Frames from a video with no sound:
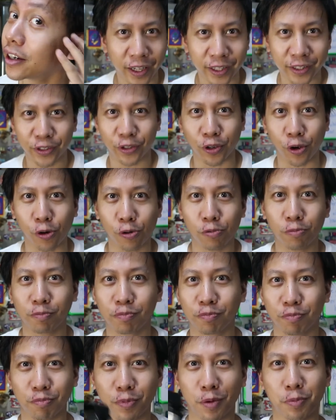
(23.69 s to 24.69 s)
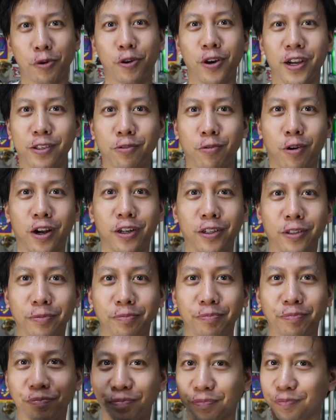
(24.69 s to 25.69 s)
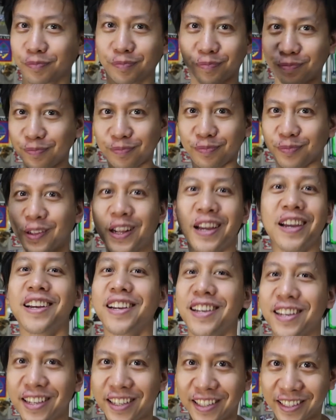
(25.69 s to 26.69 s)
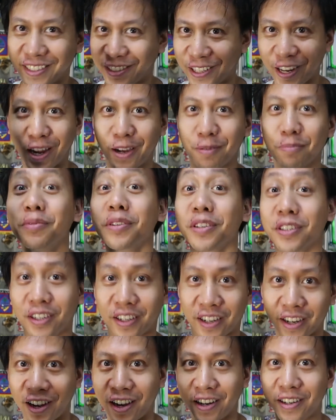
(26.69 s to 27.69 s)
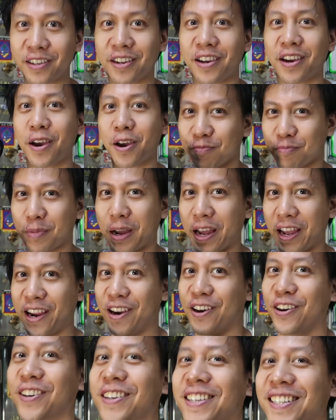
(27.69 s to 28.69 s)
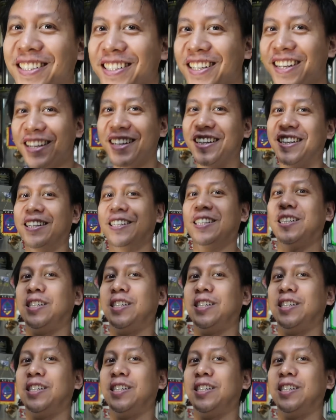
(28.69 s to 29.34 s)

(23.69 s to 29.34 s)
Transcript: And so, Mabuhay Squad, it's time to cut my hair.